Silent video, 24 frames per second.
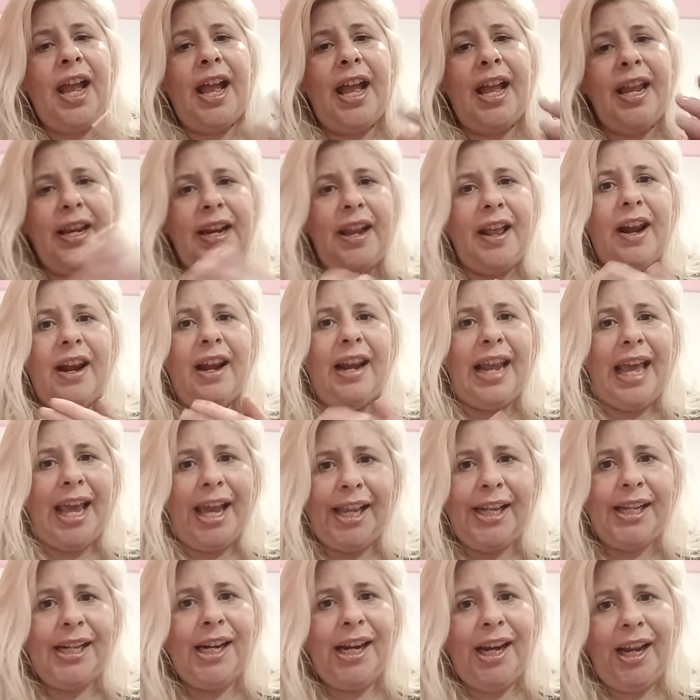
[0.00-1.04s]
And
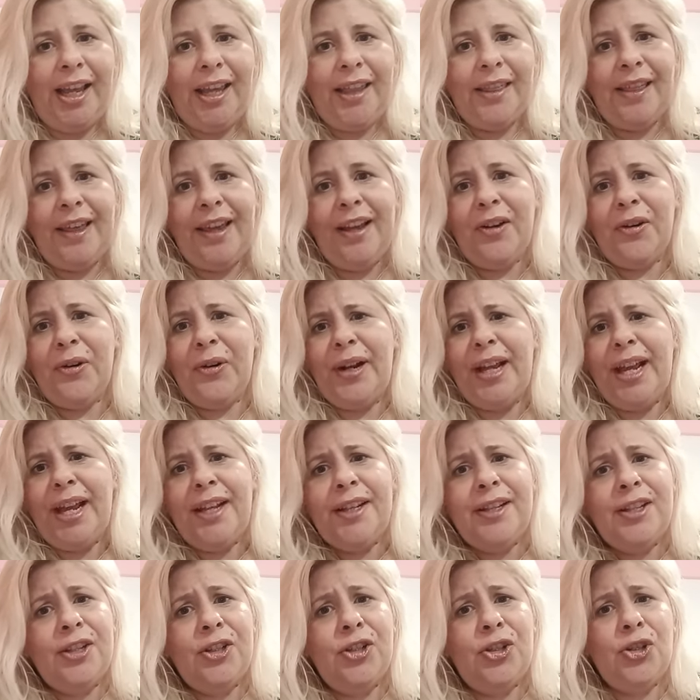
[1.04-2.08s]
lately they
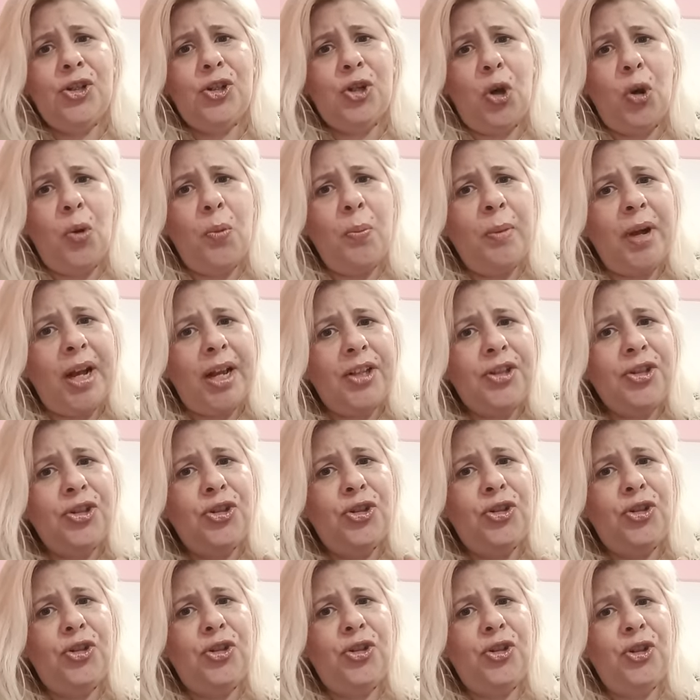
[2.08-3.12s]
created so
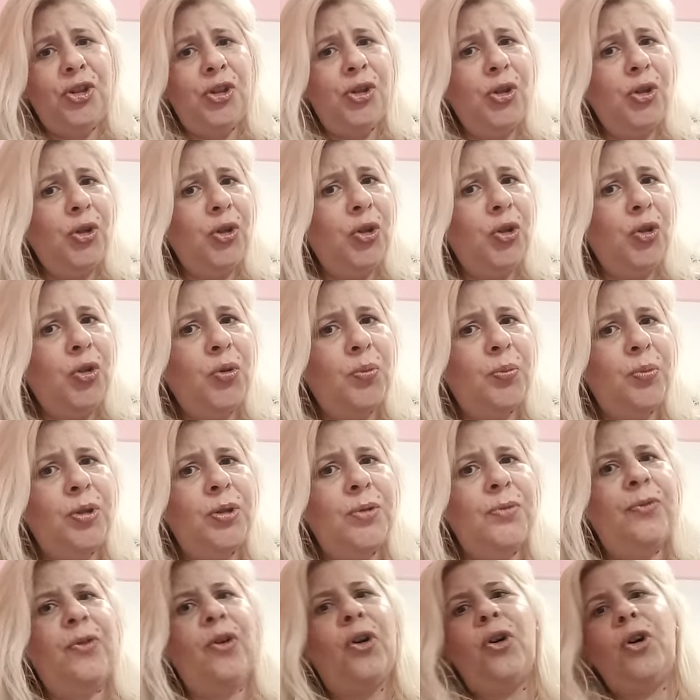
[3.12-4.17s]
much dupes
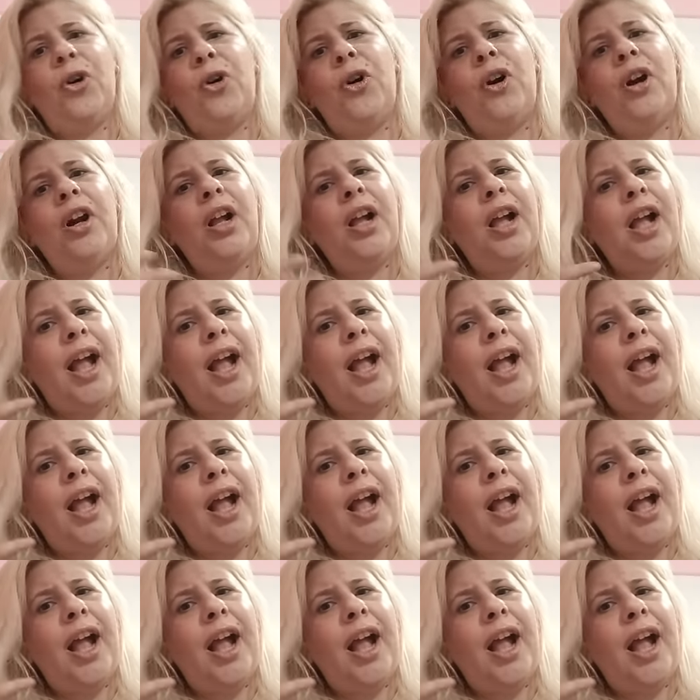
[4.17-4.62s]
for